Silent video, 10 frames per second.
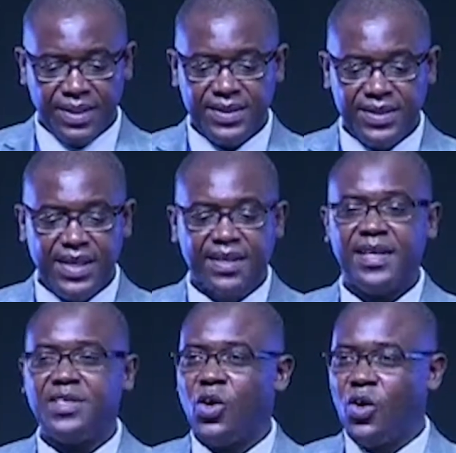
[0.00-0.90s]
it is a
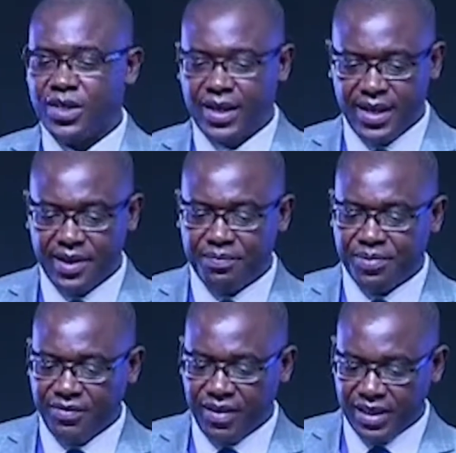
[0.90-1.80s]
great honor and
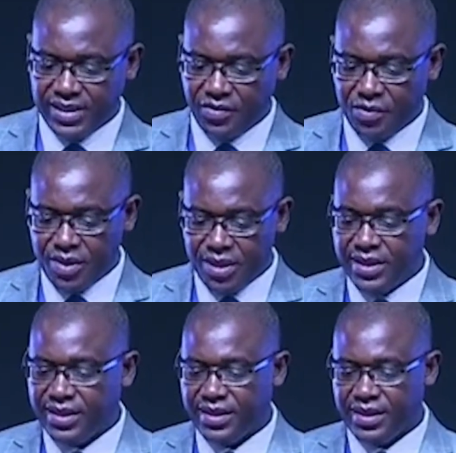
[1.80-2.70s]
privilege for
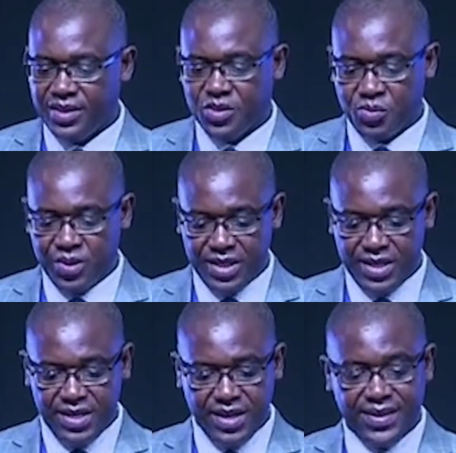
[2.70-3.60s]
me to be
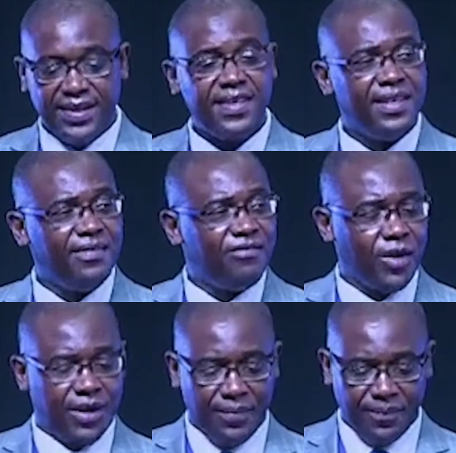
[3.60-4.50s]
here standing in
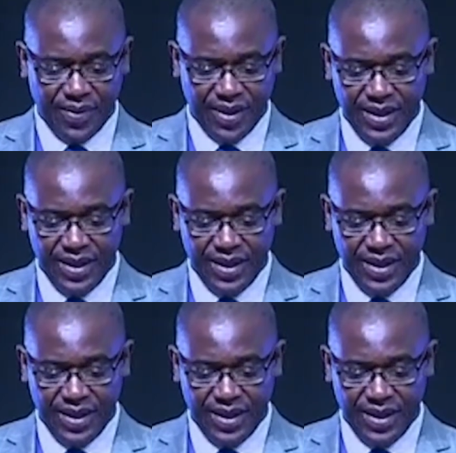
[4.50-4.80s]
for him